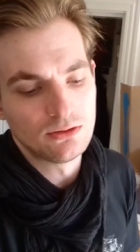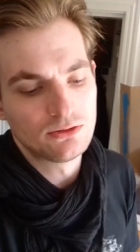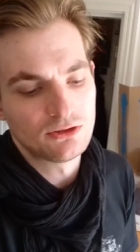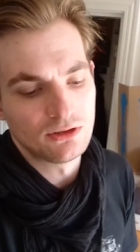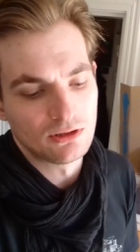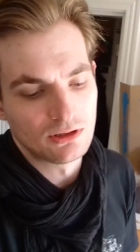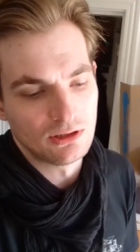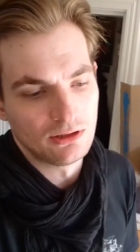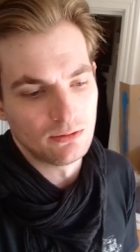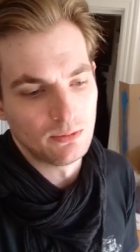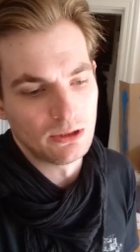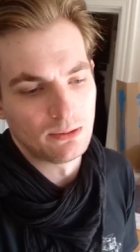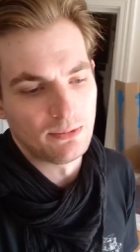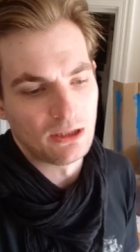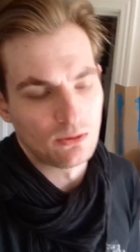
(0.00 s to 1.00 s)
I could talk a
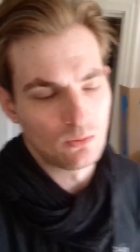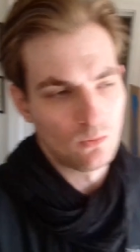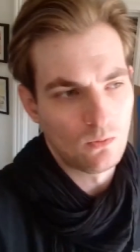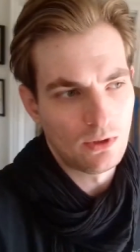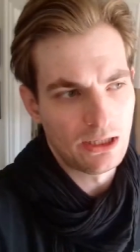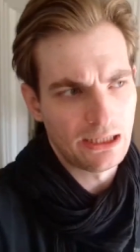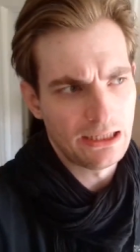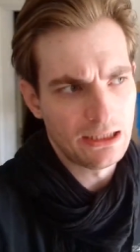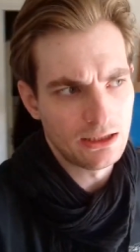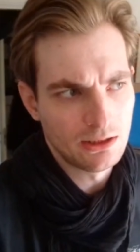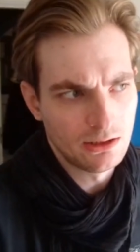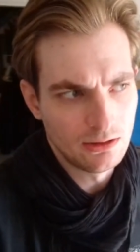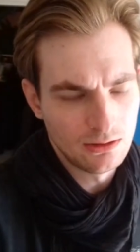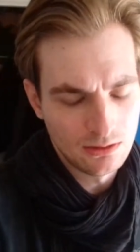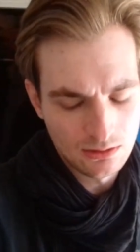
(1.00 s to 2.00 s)
little bit about
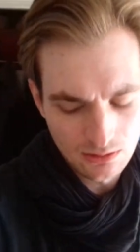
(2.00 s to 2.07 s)
why